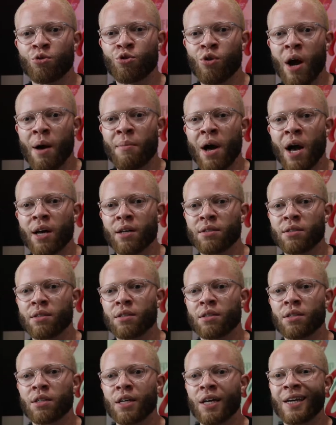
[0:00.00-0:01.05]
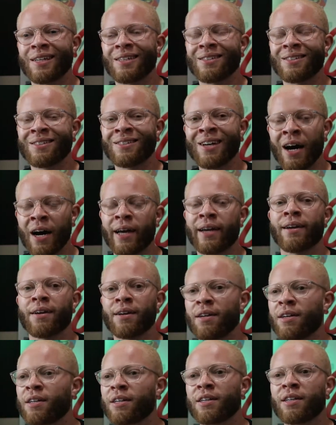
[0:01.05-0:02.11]
Dropbox, done.
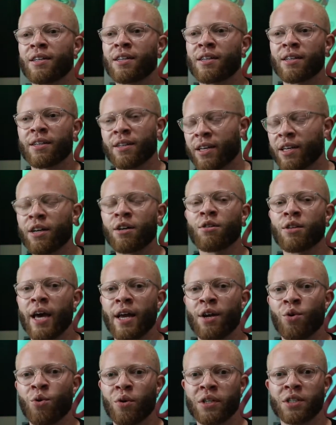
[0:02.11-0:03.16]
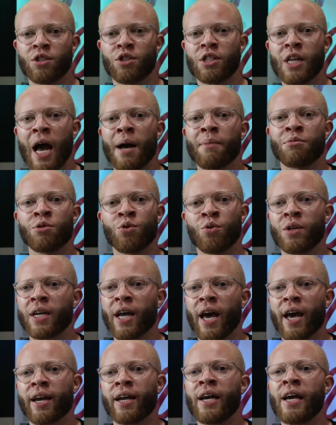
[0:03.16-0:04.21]
Kill that noise. Stop doing
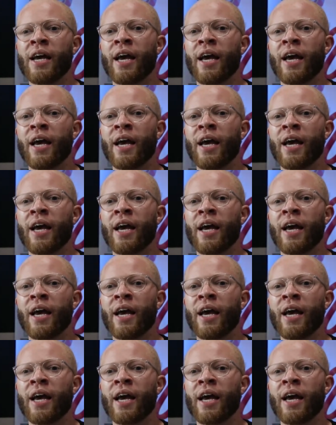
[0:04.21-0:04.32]
that.